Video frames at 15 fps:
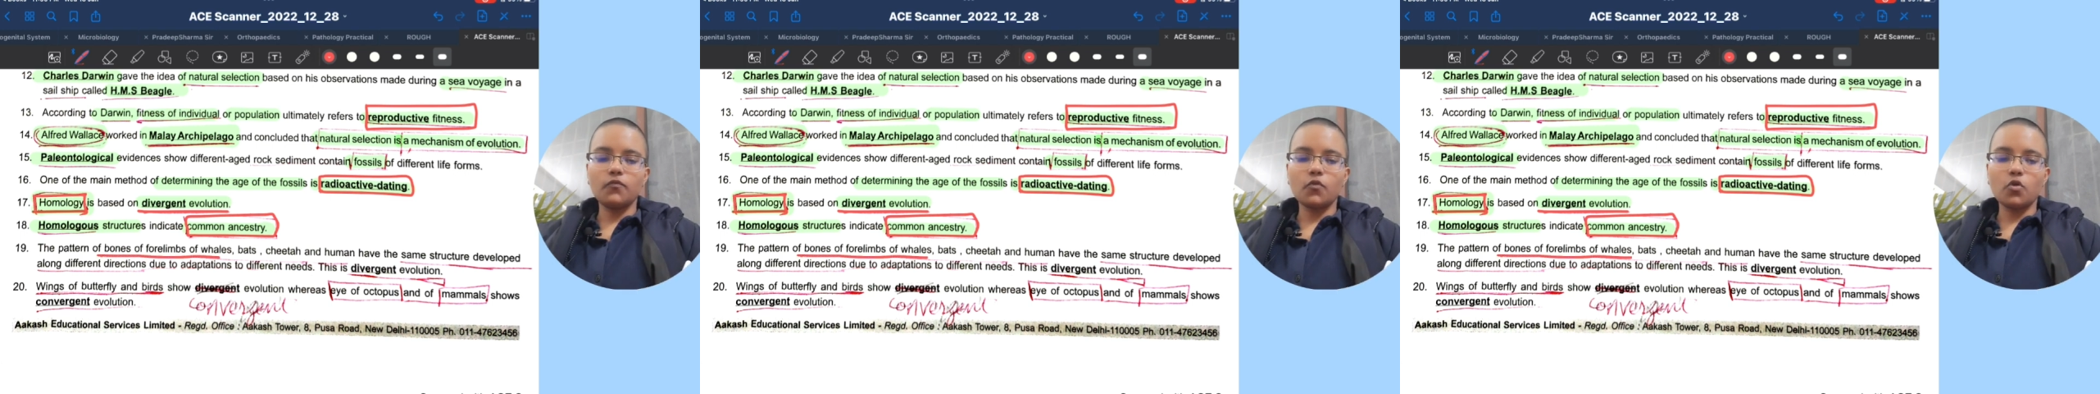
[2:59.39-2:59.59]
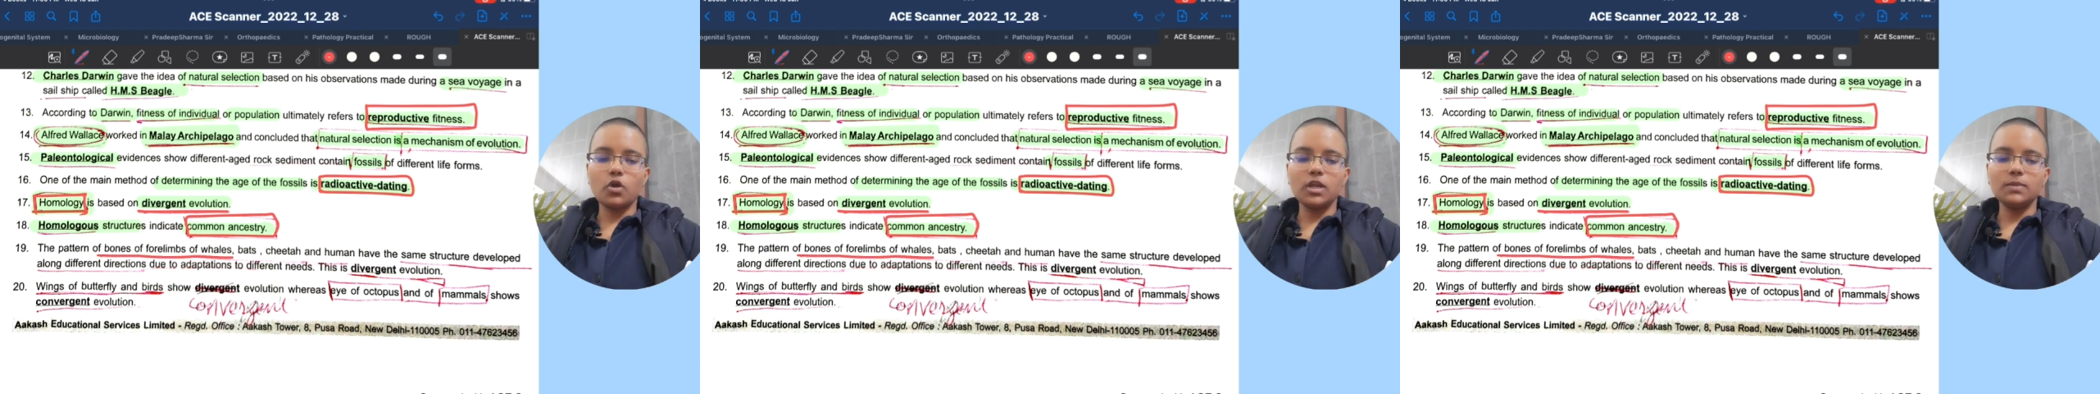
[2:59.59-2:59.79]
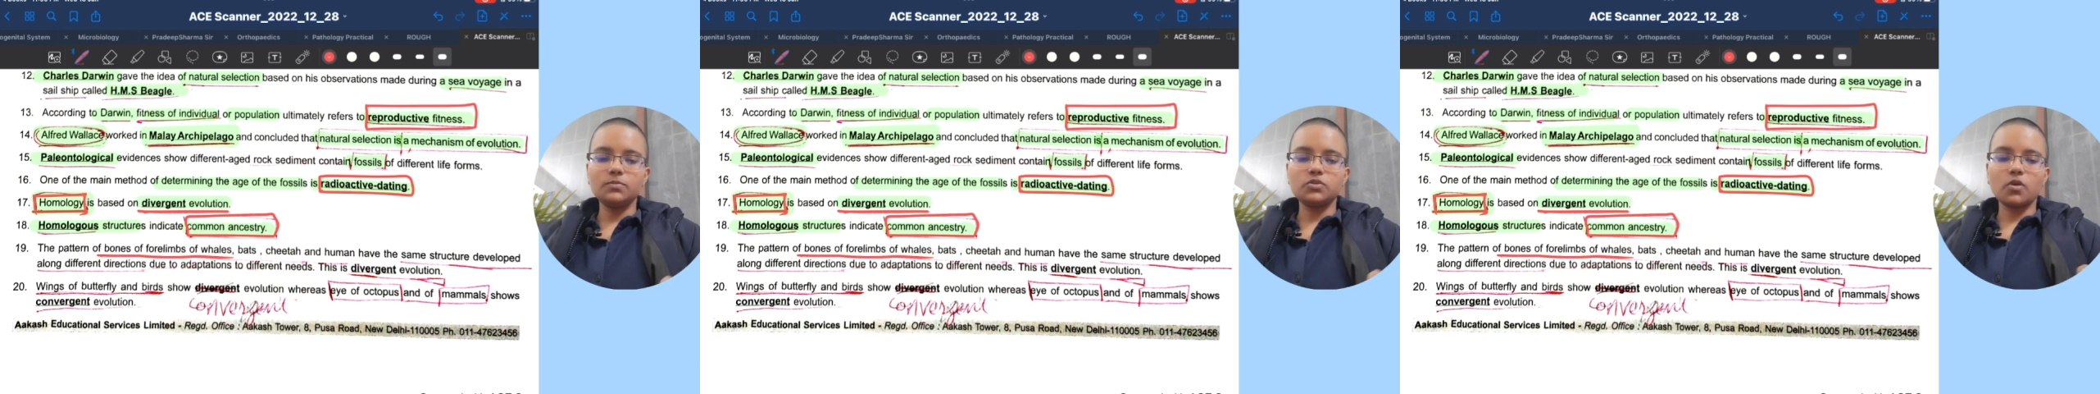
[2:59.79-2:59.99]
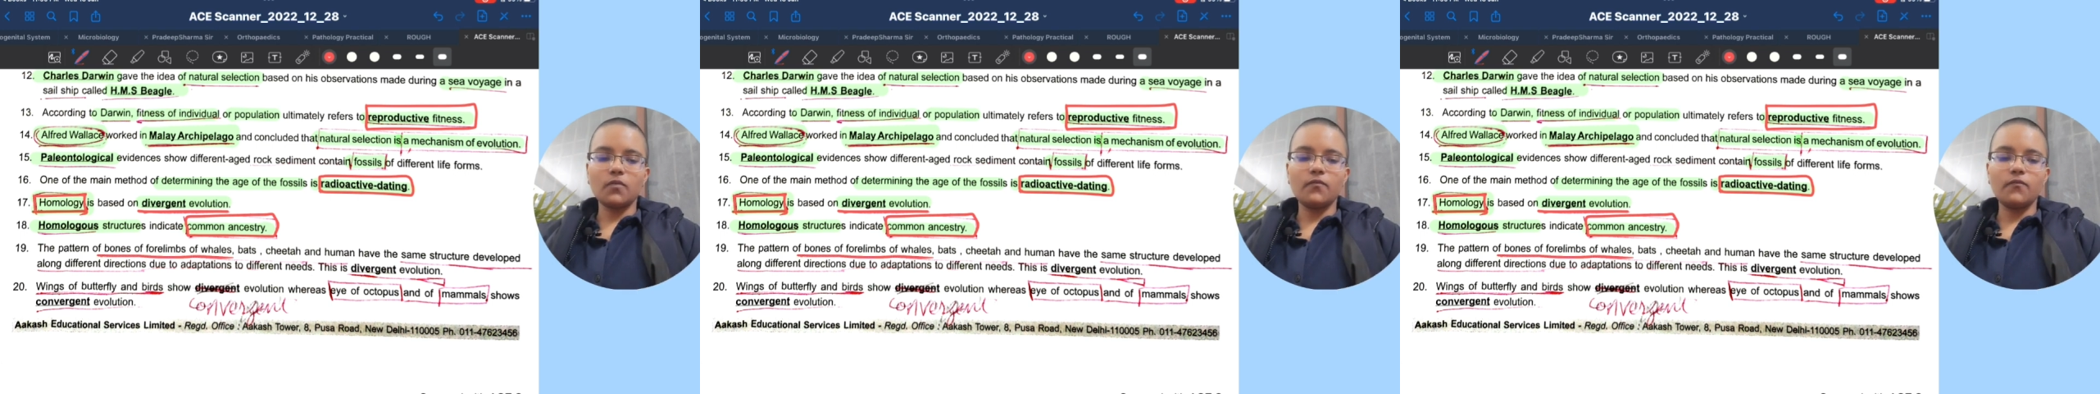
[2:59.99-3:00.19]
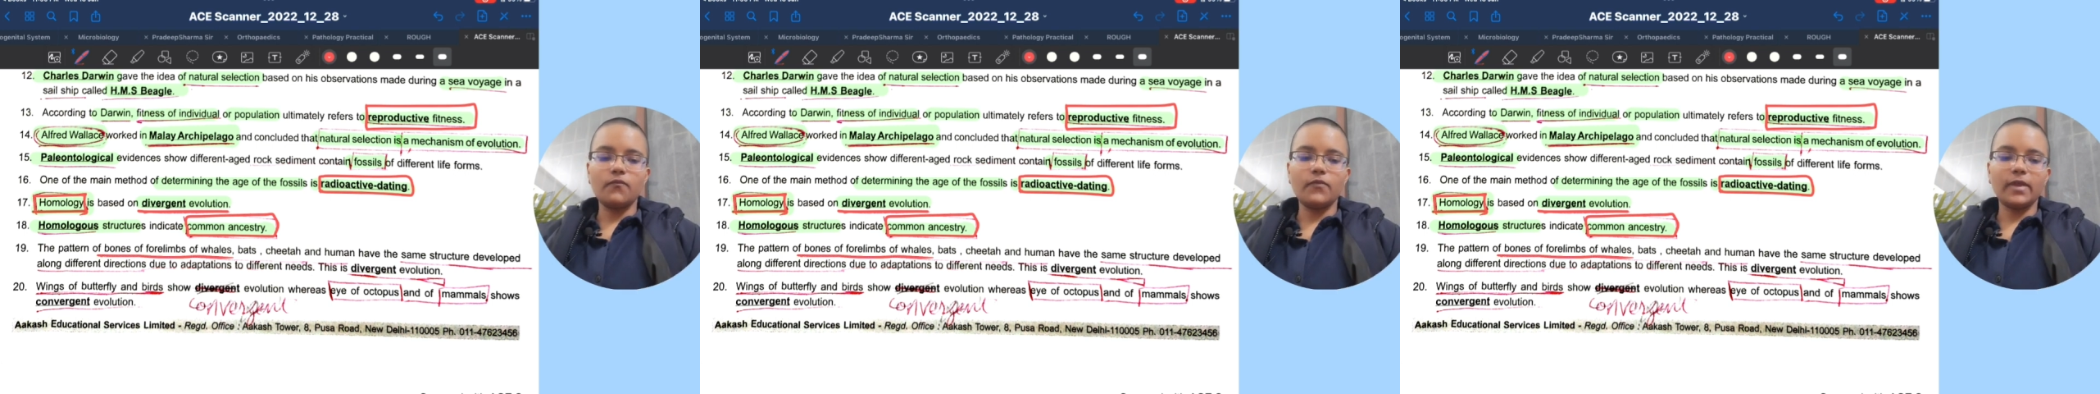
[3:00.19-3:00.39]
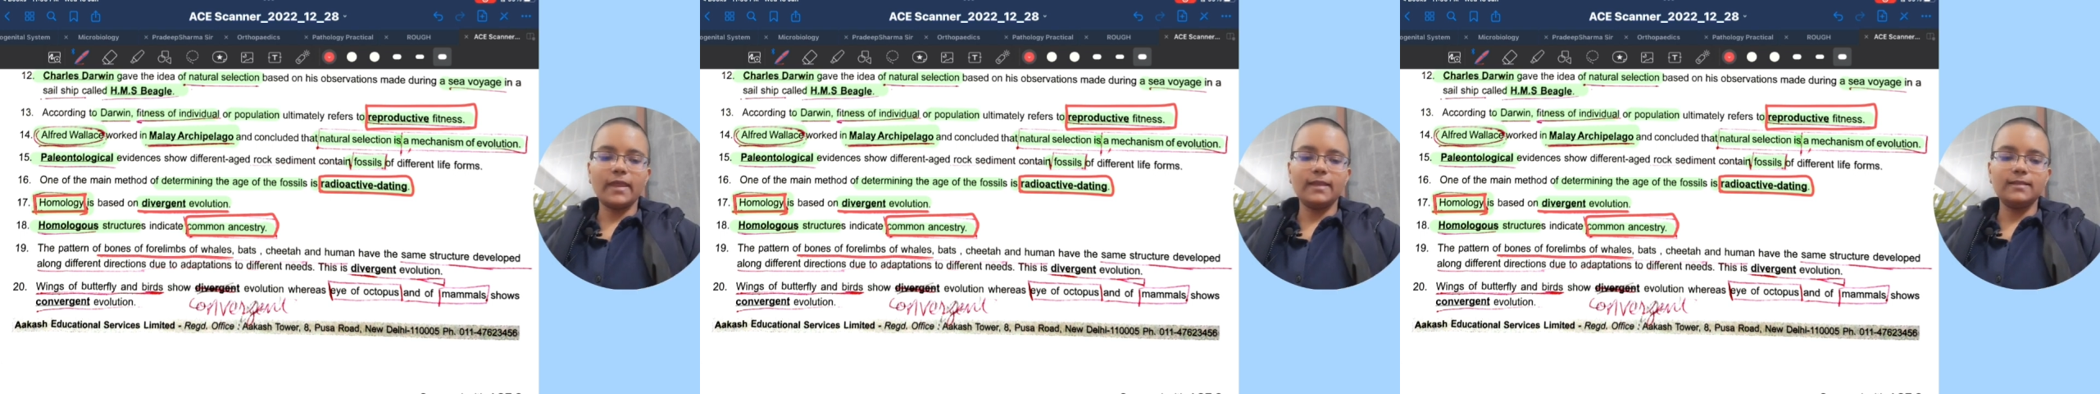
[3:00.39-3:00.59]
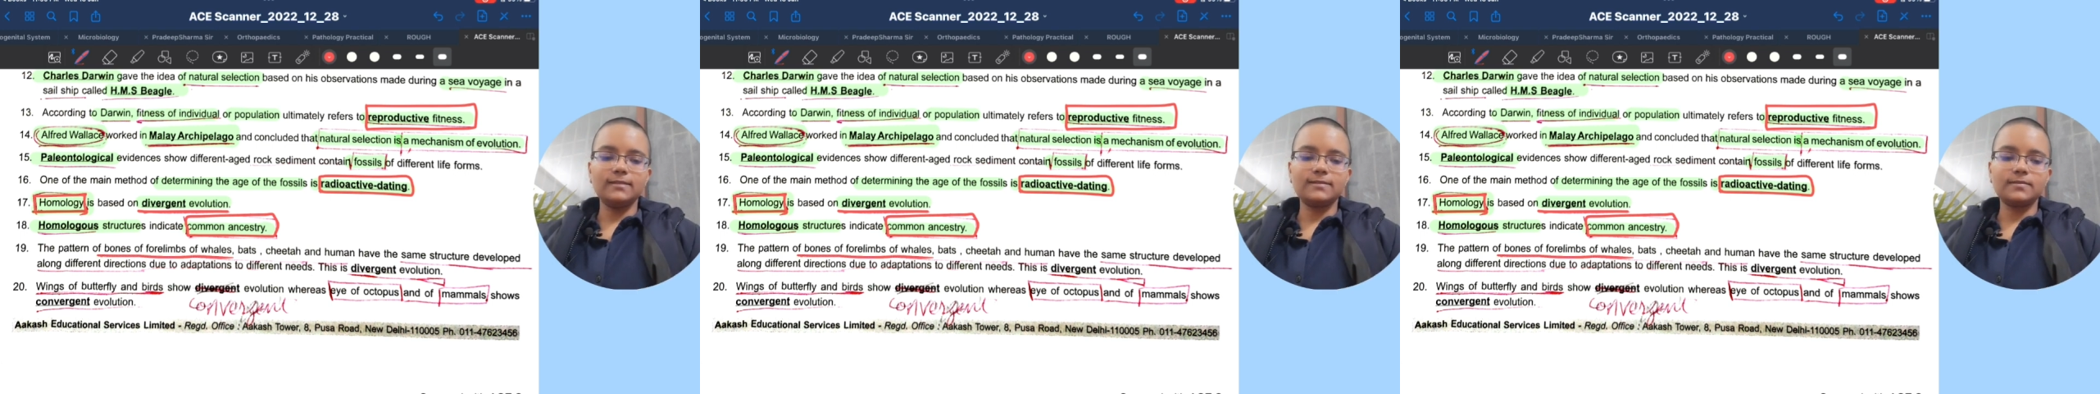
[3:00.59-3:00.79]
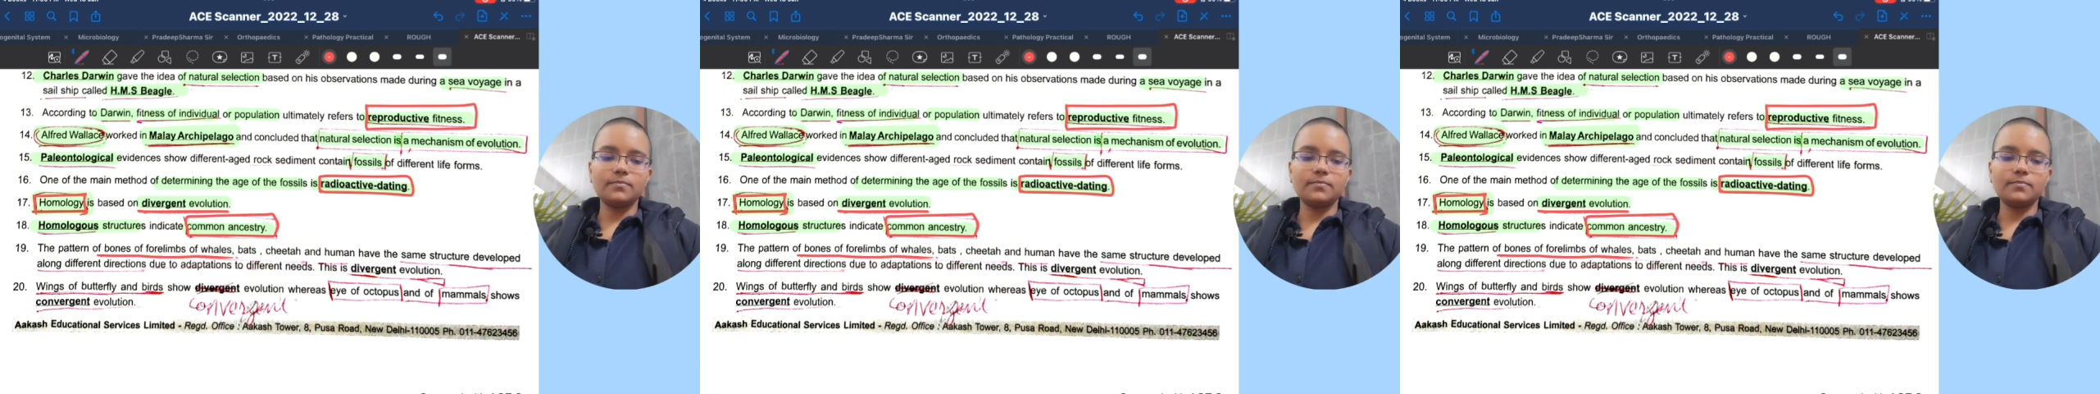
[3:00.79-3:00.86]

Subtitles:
forelimbs of whales,